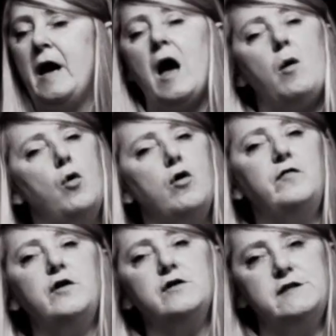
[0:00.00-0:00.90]
And what
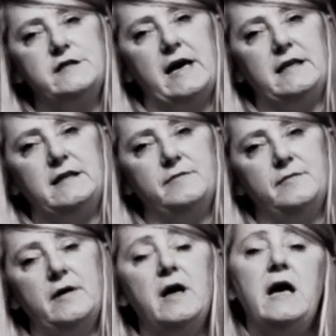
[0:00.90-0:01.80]
of consent?
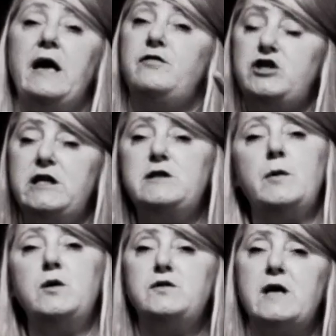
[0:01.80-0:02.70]
If she's
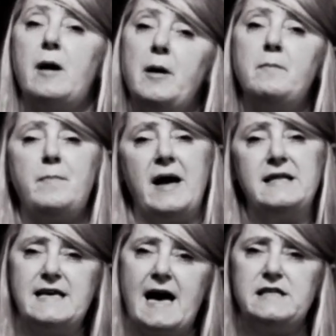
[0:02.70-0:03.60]
boozed up and
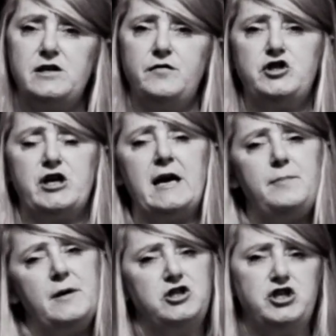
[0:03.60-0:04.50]
bent out of
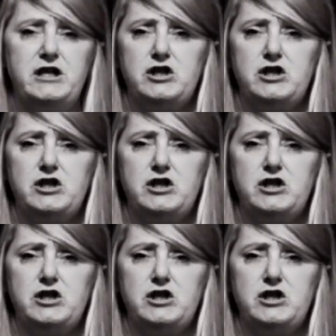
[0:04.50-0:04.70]
shape as she